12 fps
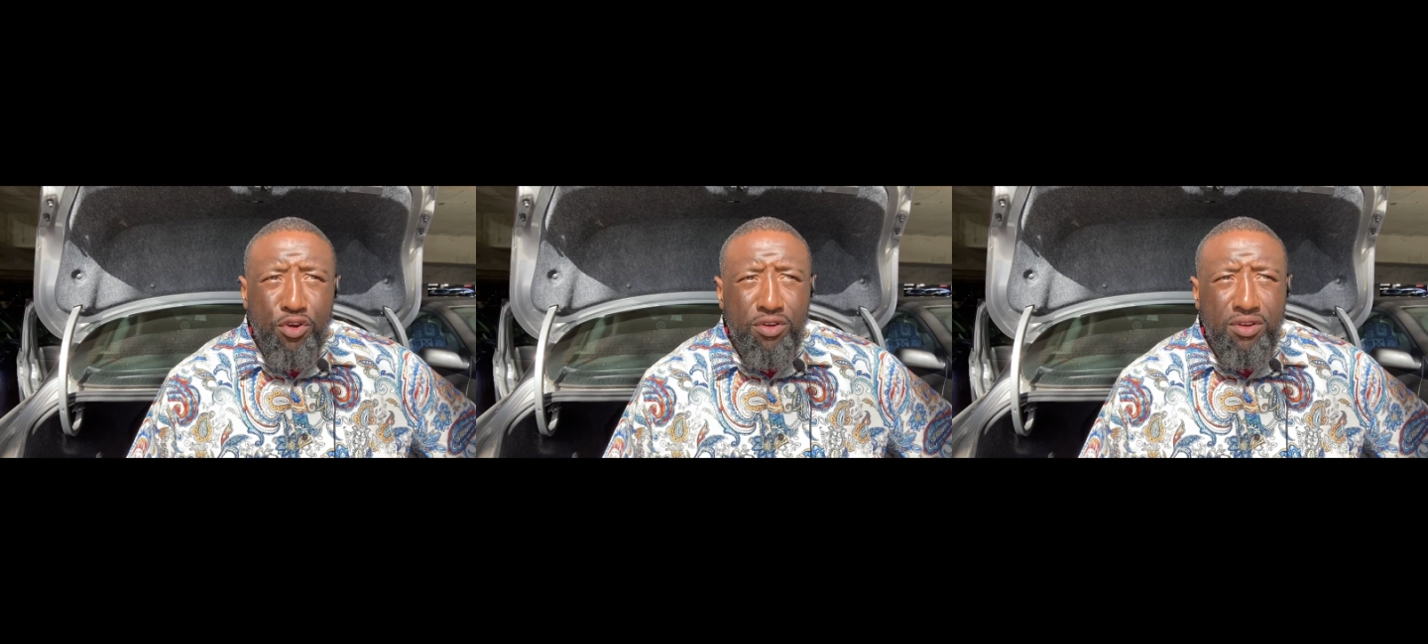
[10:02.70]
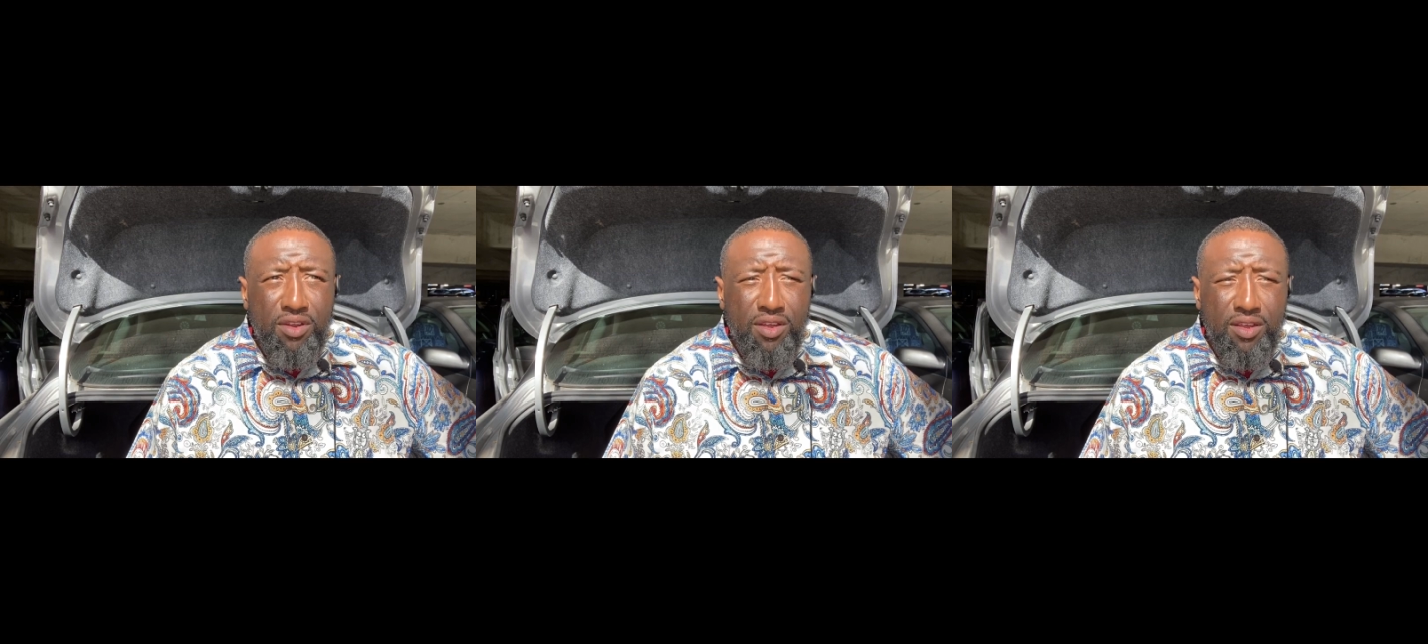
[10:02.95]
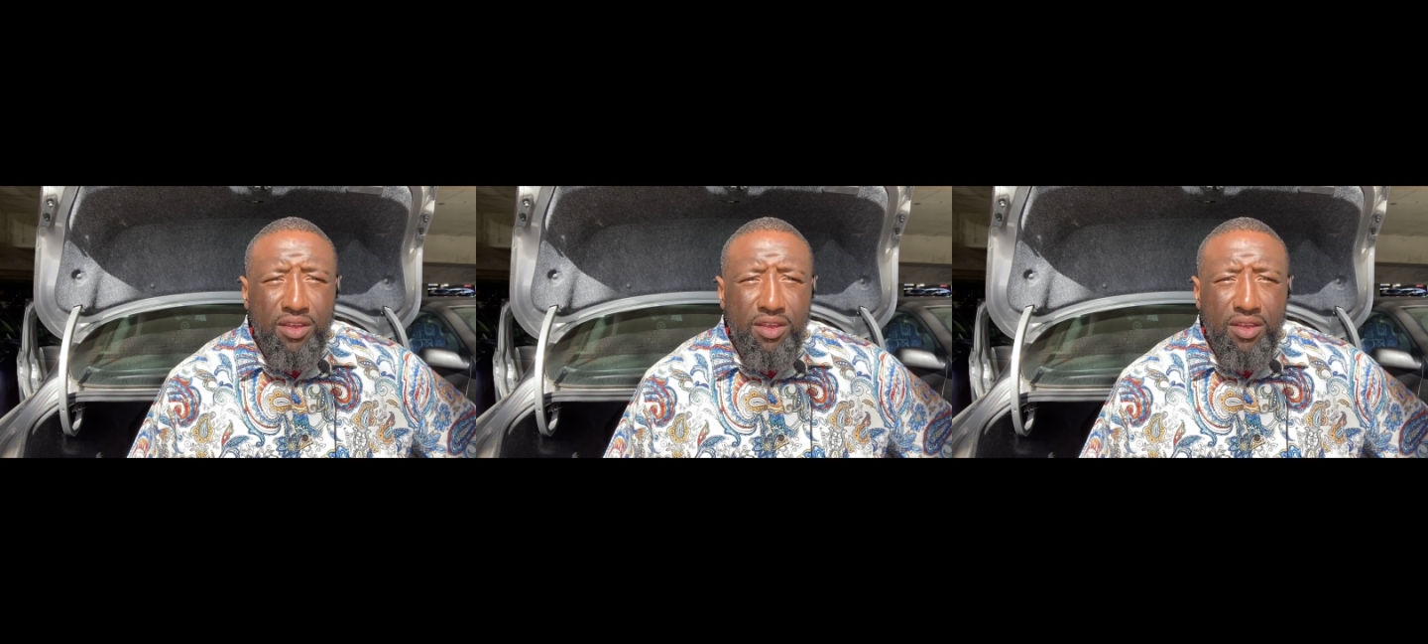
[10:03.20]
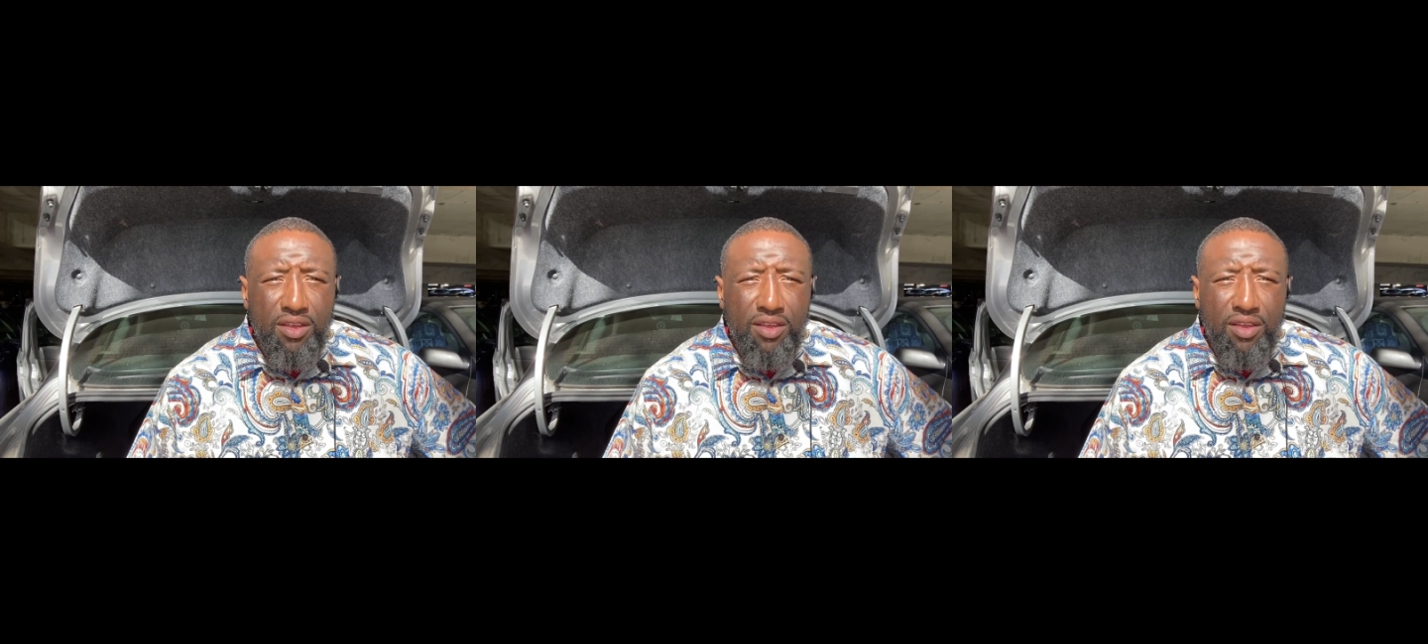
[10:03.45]
it.
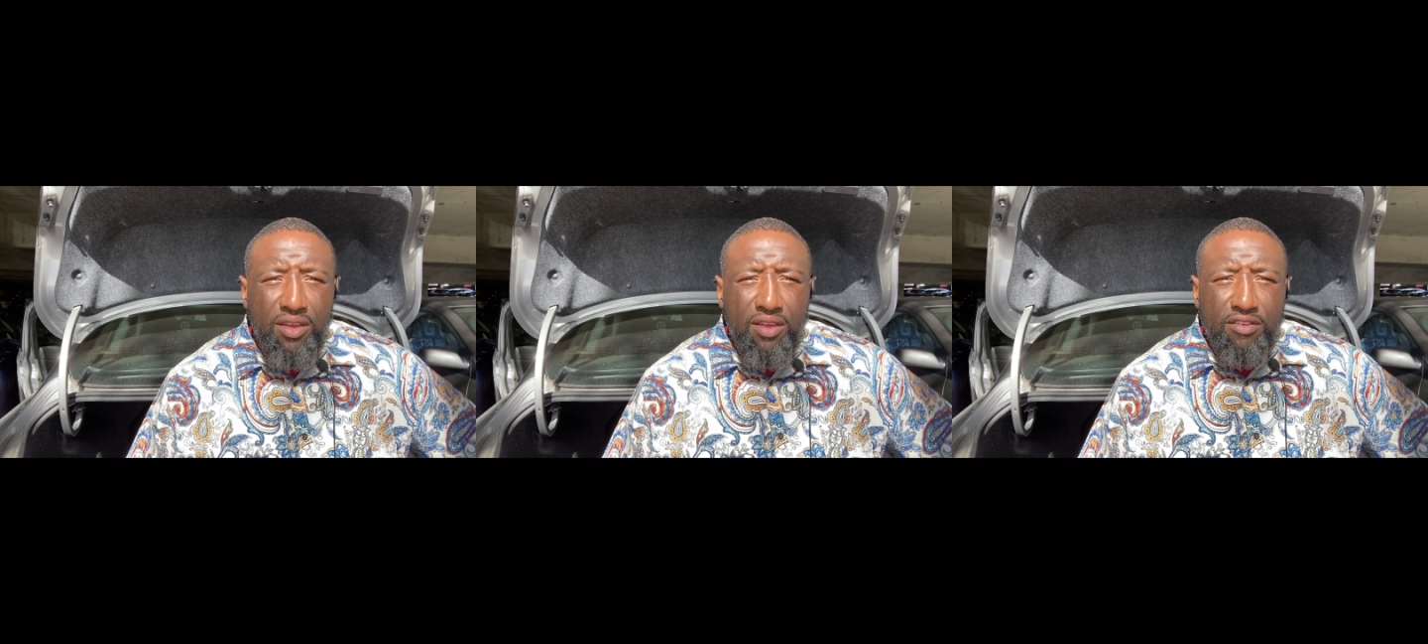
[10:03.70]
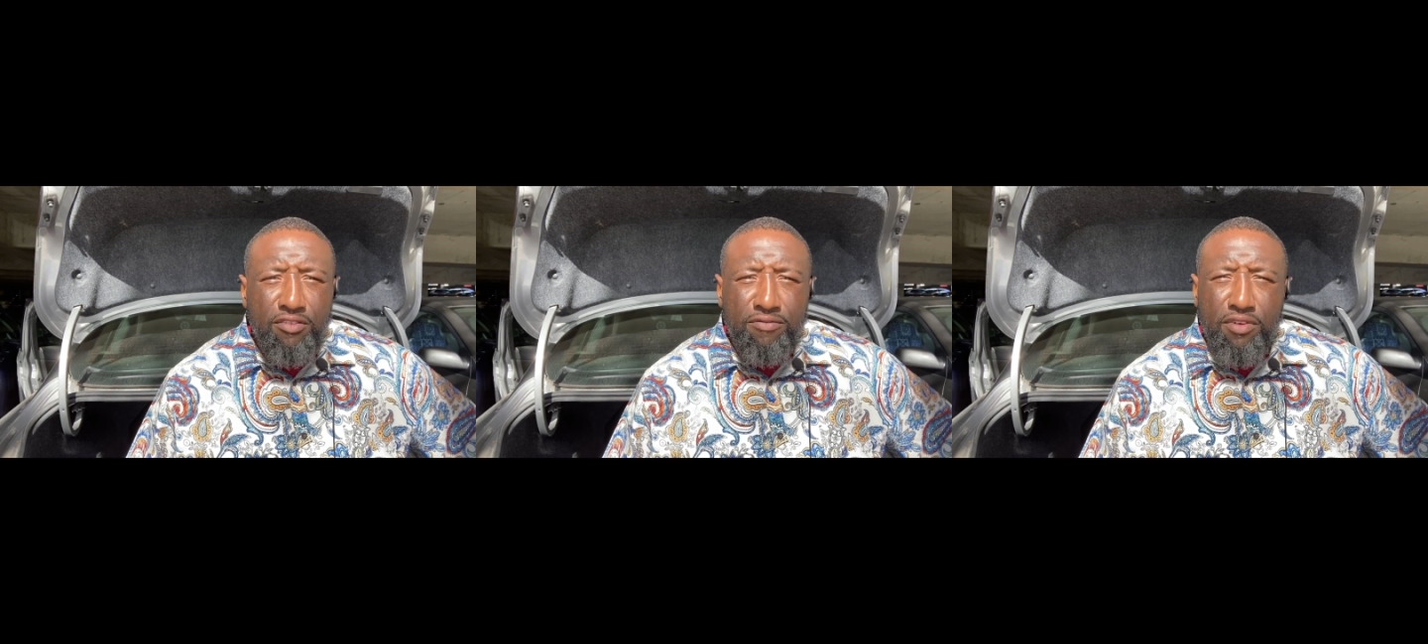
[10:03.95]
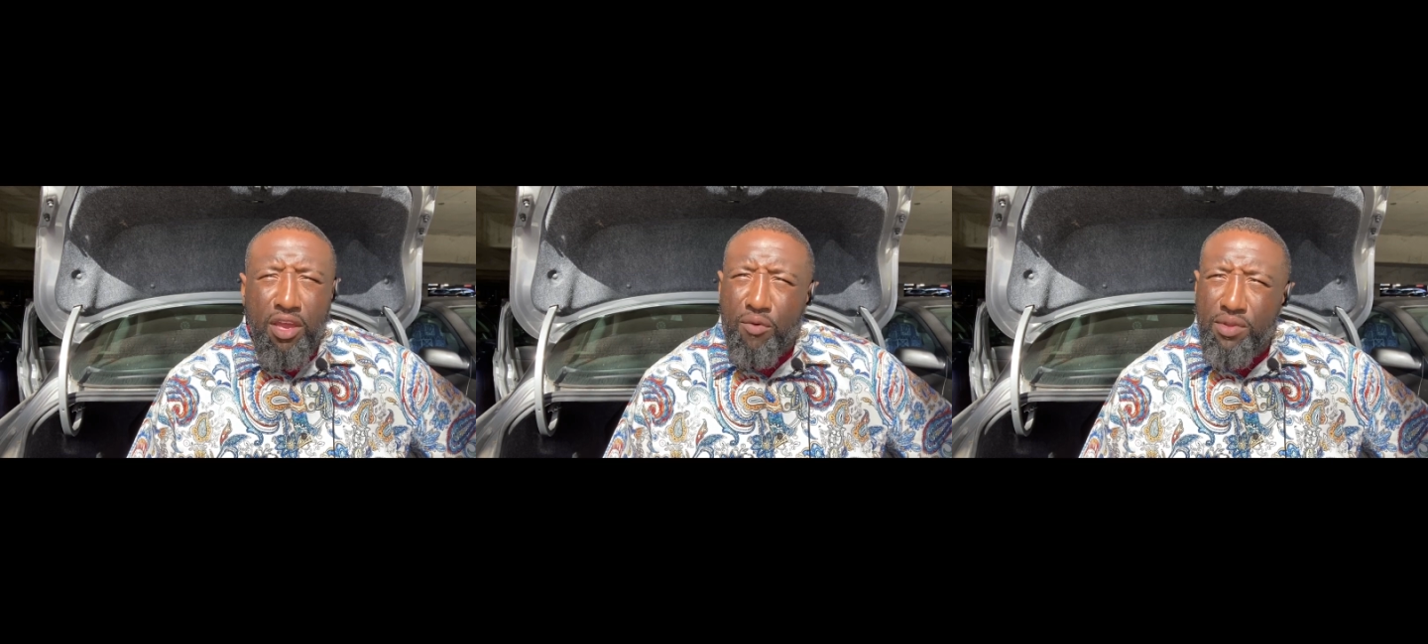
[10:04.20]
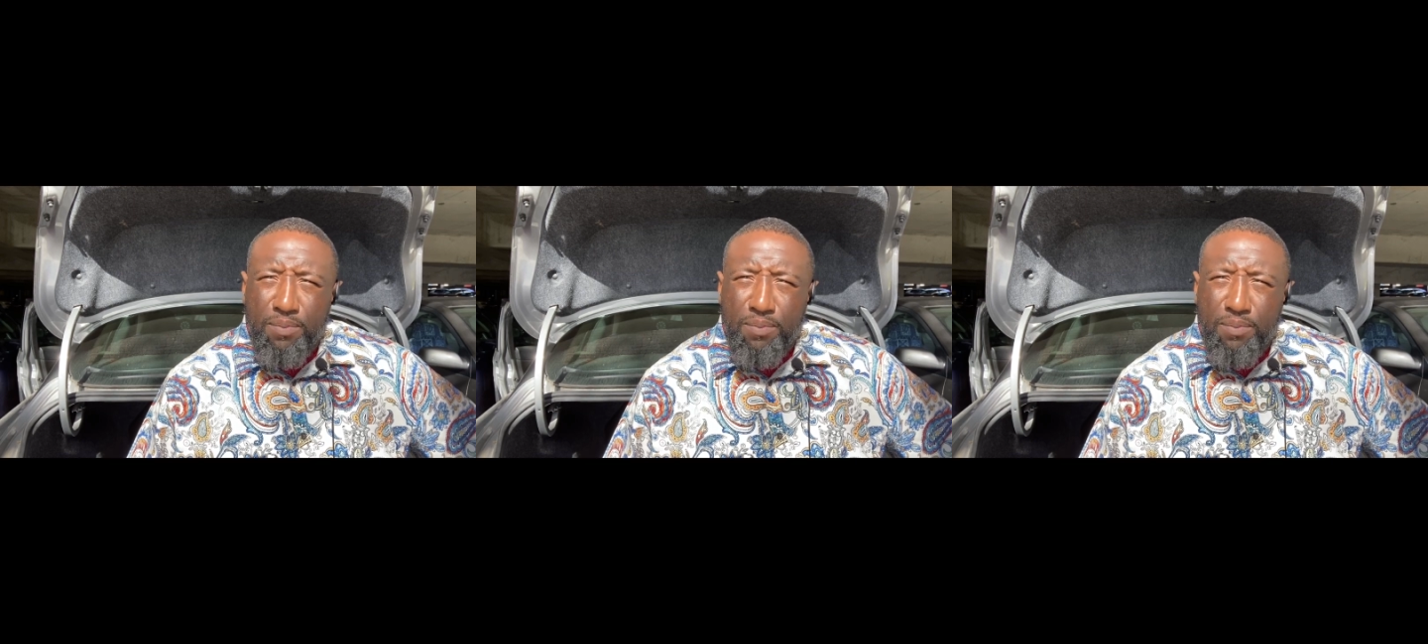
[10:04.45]
You've dealt with